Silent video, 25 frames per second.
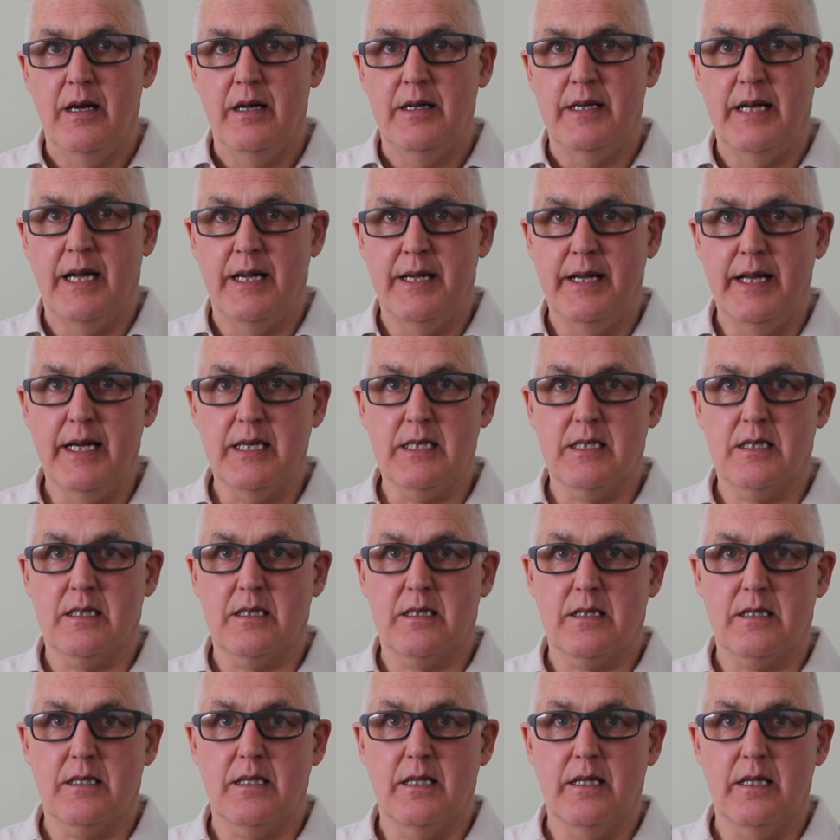Now
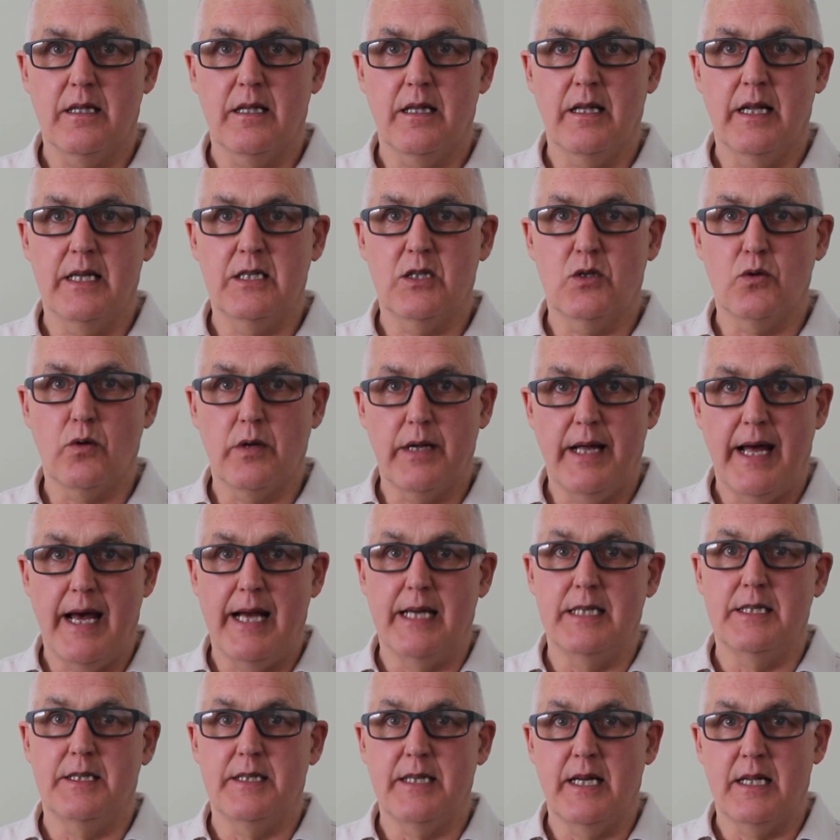next, let's look at how
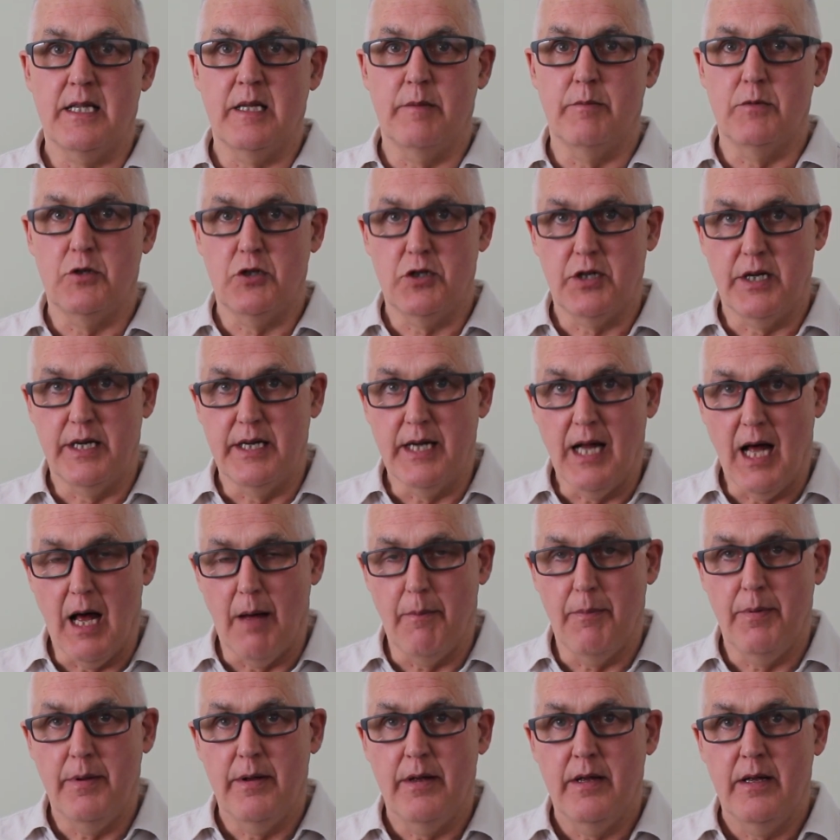you set the machine
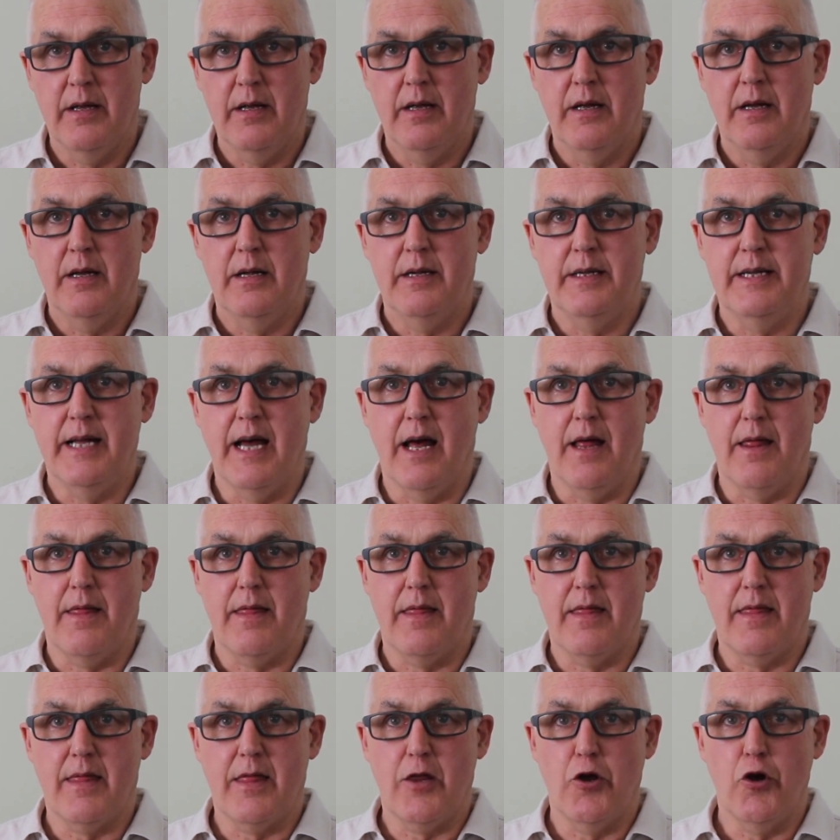up. Now,
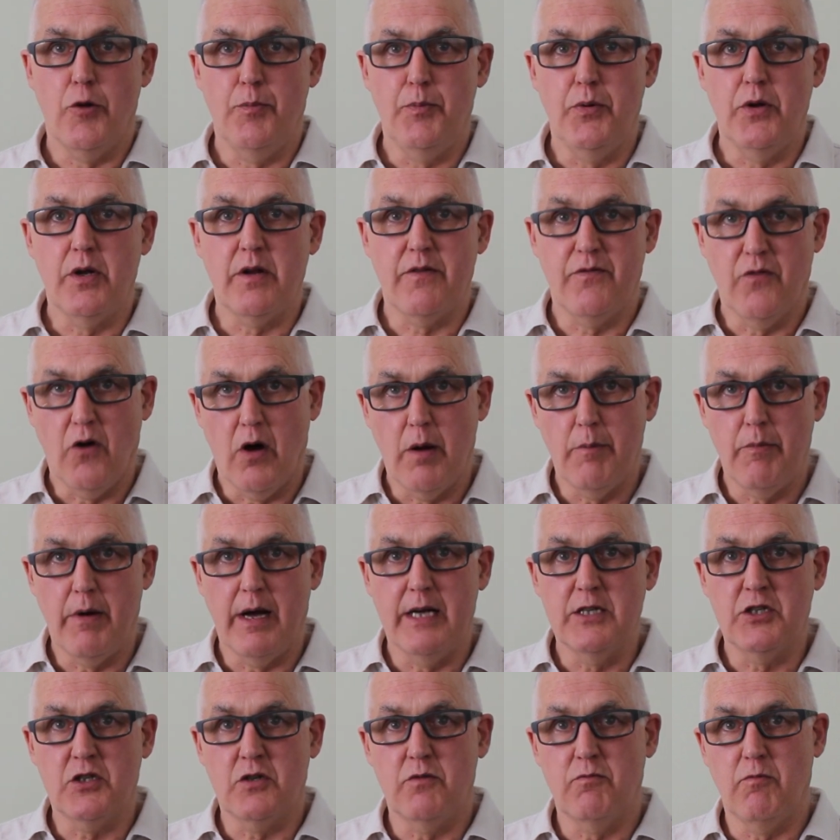therapeutic
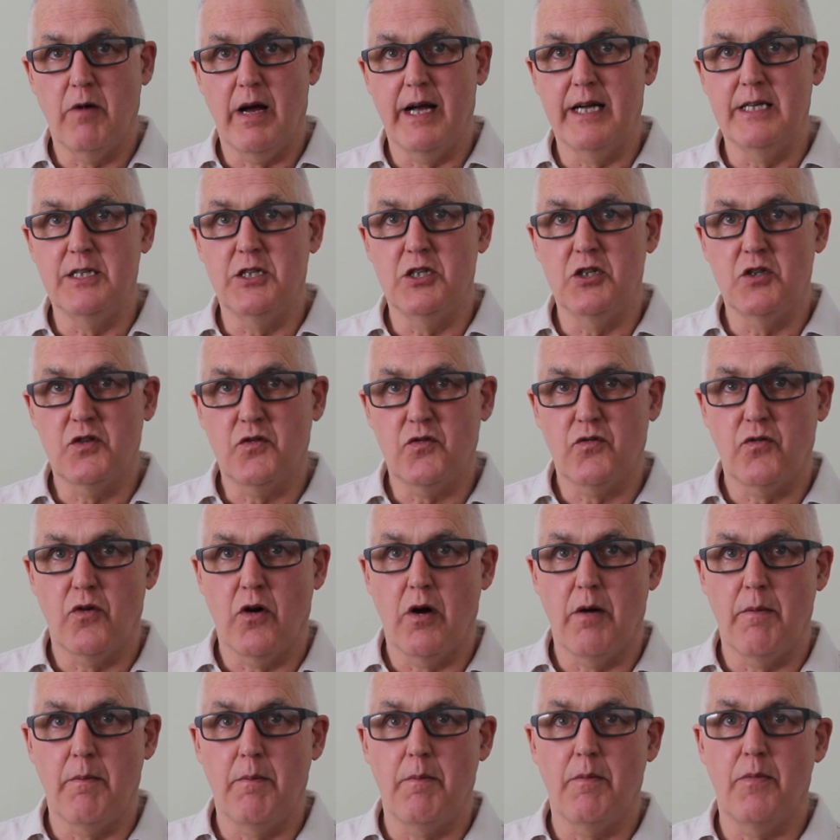vibration ranges
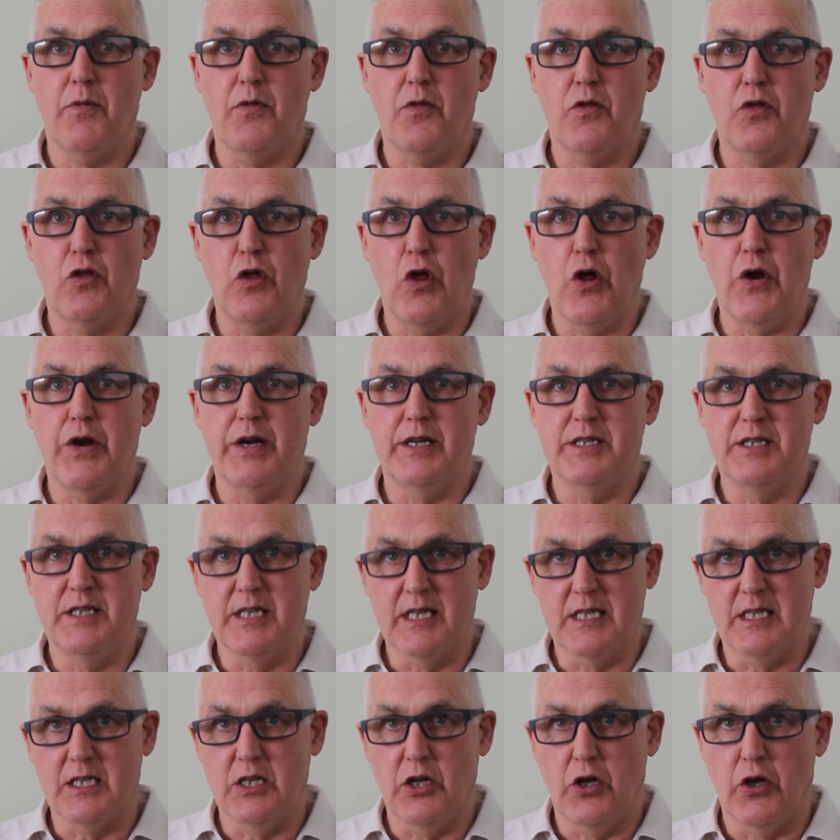from thirty to
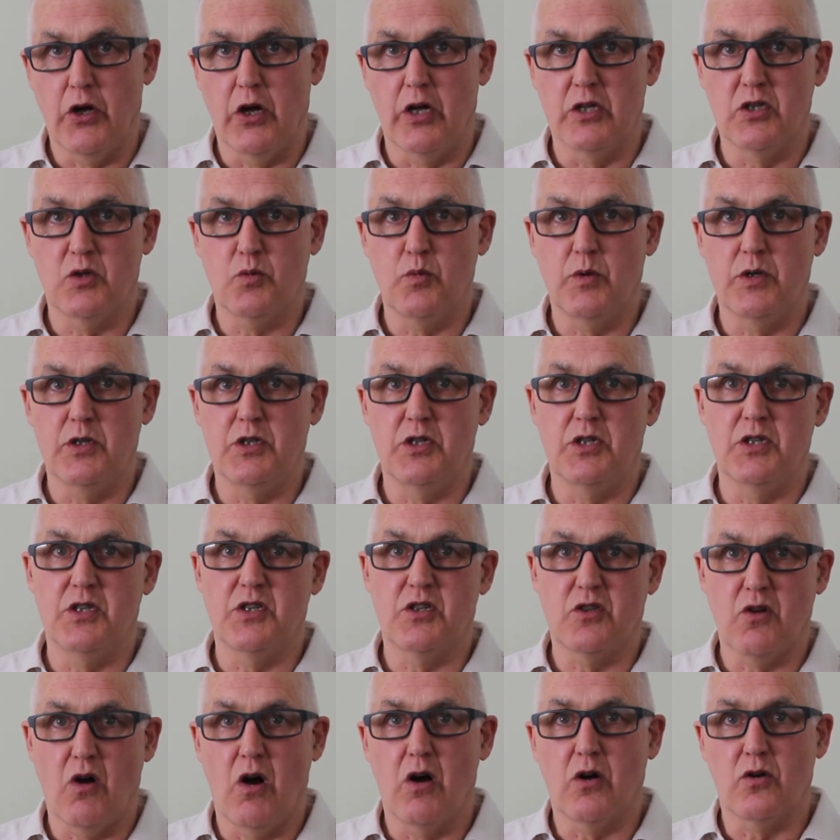sixty hertz, which is
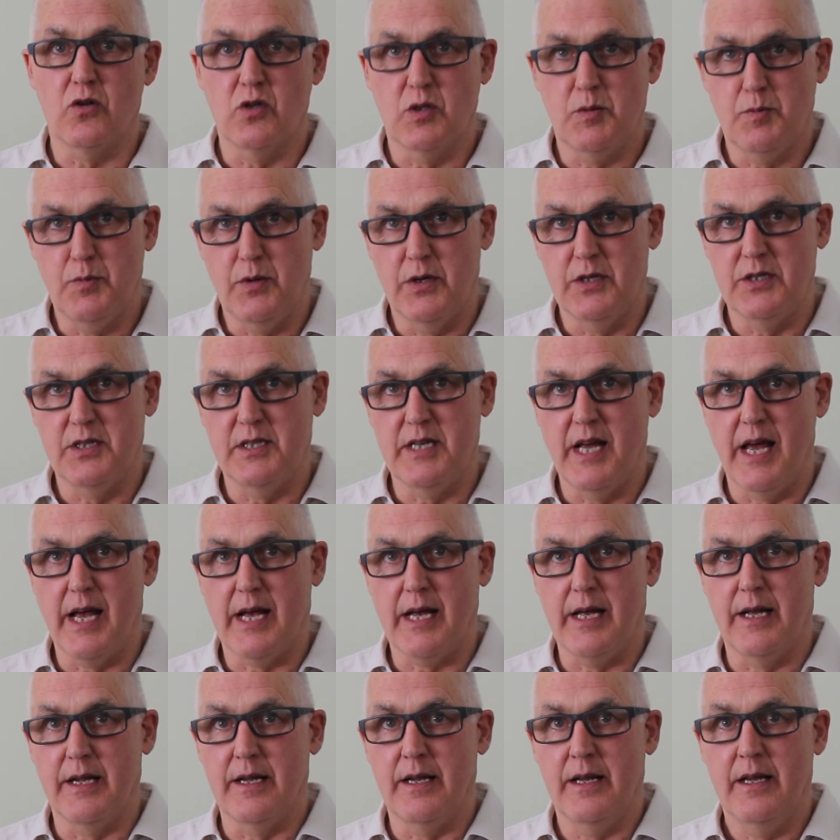cycles per
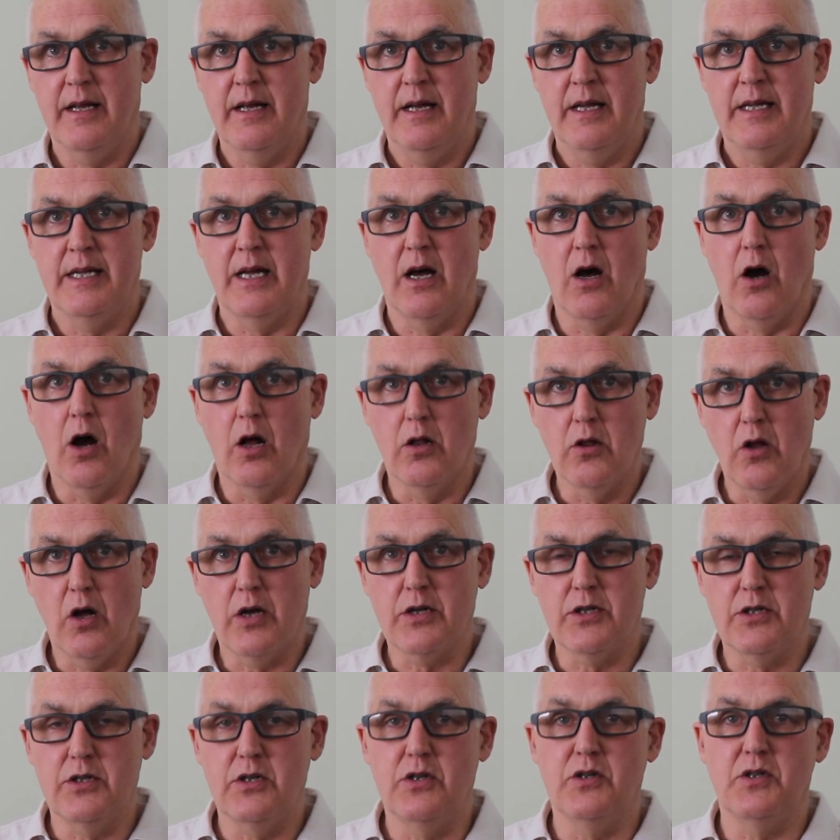second. Now, I
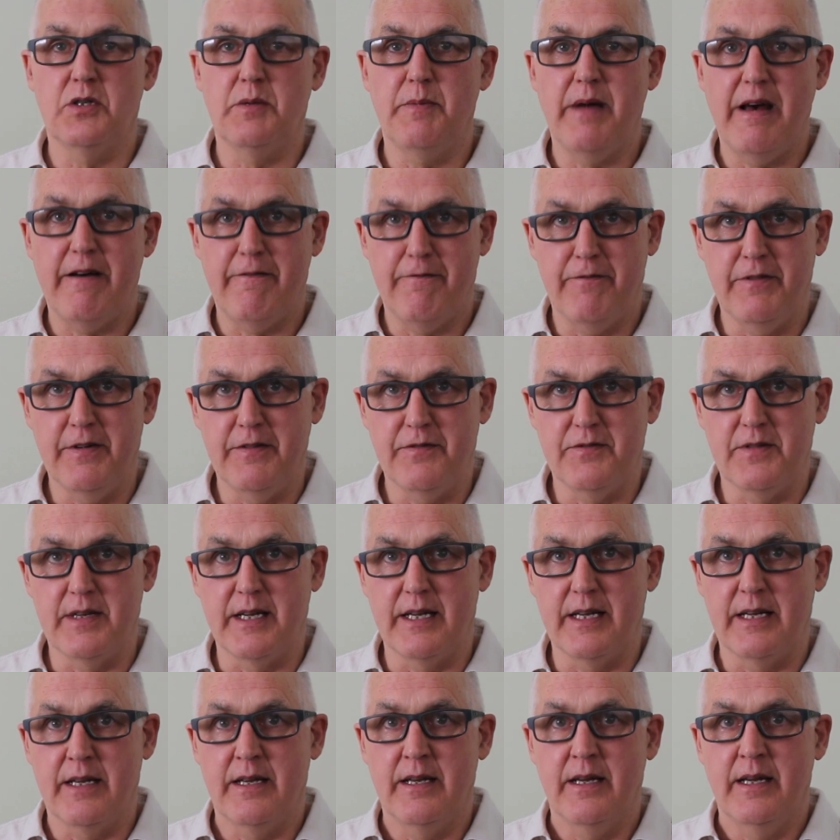like to use about
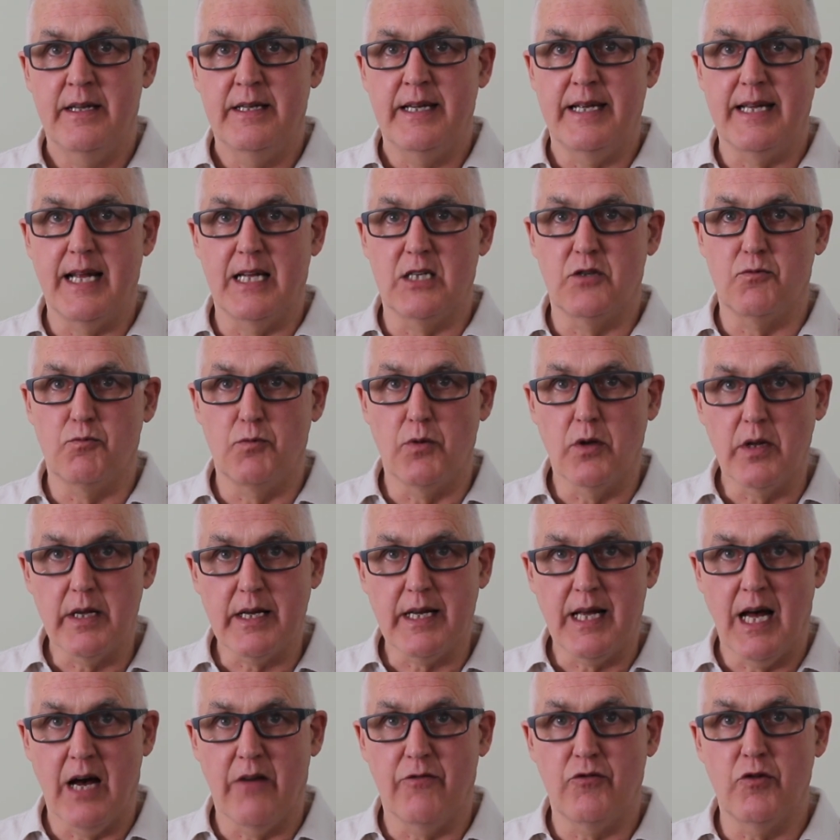fifty. Now that's really
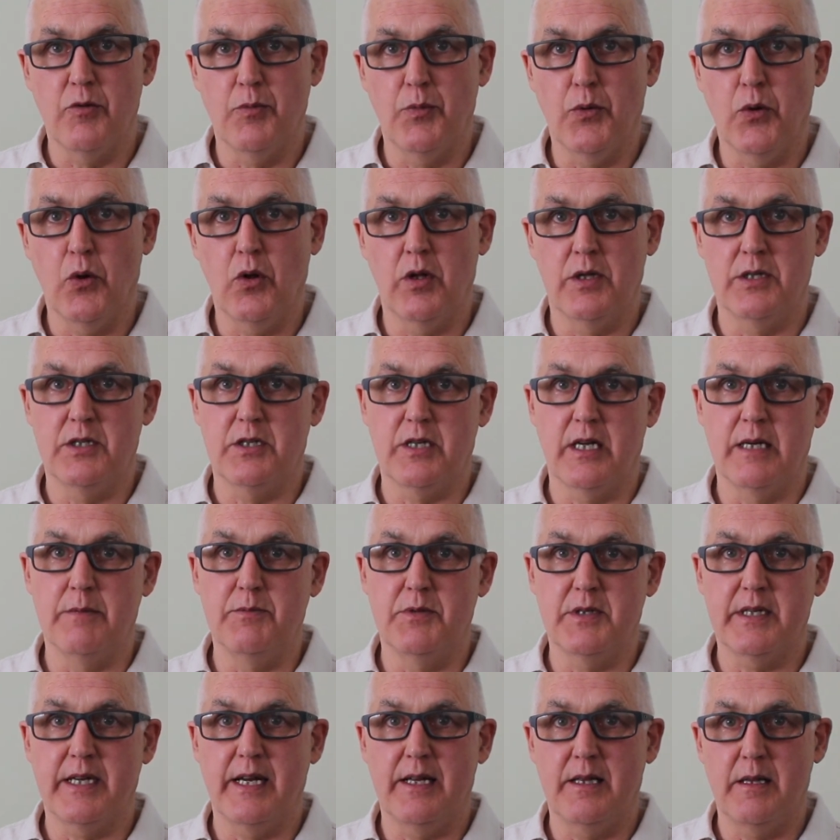comfortable and
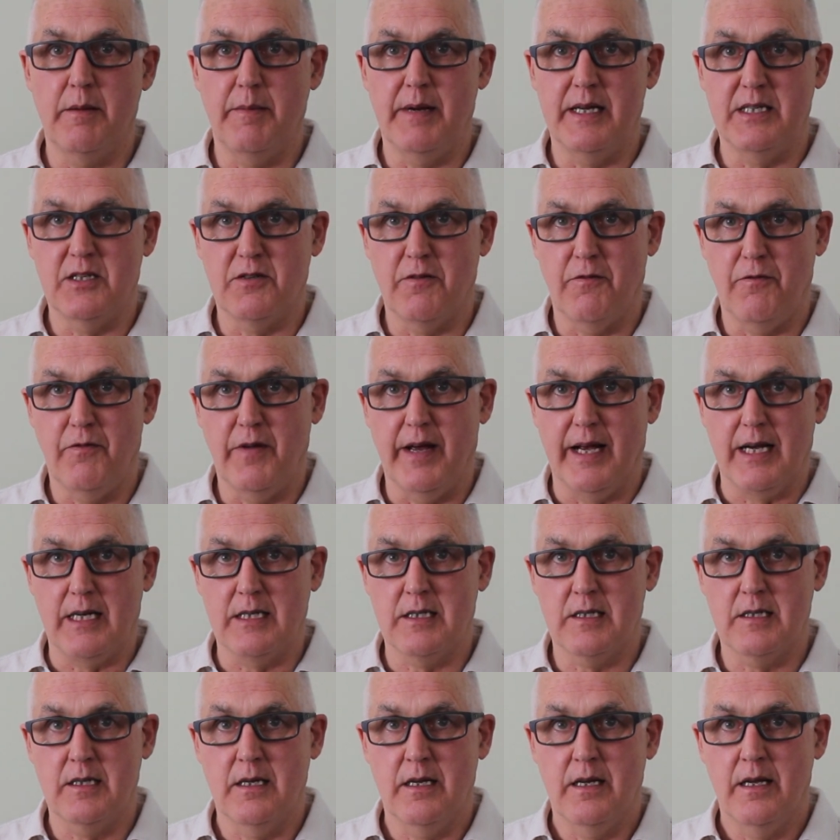seems to get the best
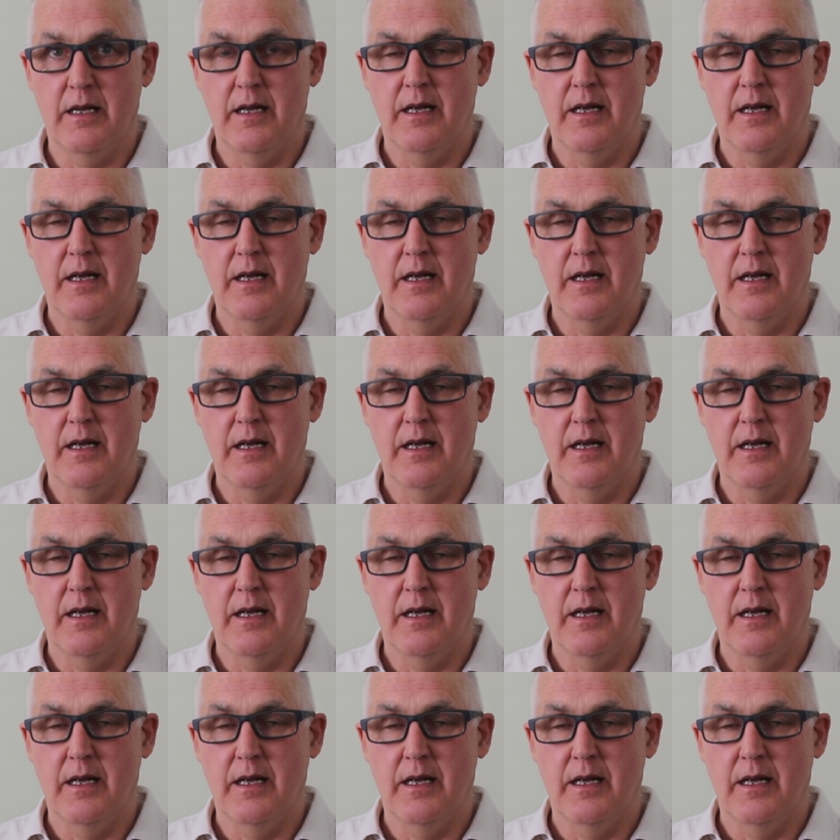effects.